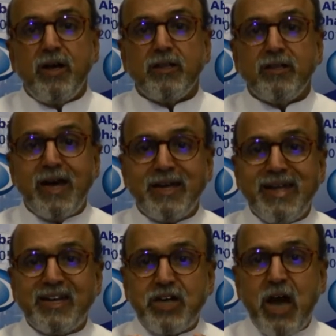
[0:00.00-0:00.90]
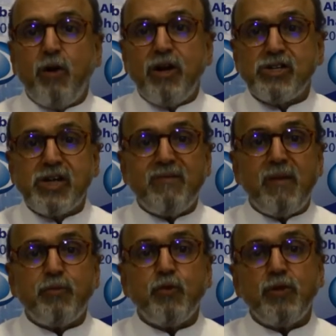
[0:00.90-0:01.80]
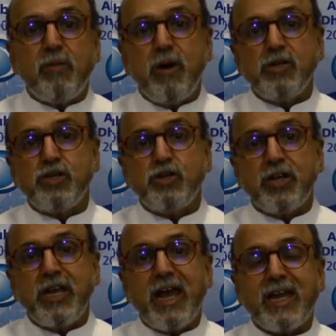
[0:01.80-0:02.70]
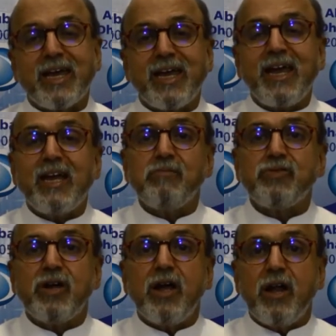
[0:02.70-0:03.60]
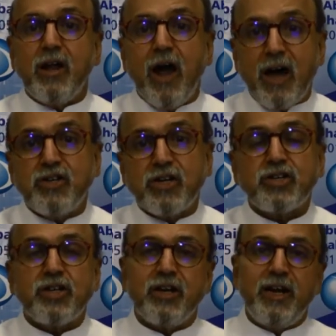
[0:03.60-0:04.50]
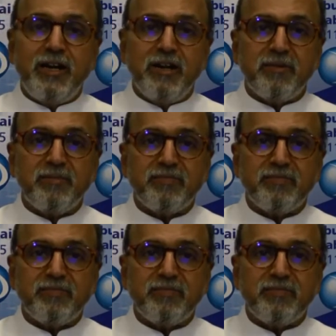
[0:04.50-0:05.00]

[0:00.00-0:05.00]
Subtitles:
that their shareholders have approved the merger to create a kingdom's largest lender.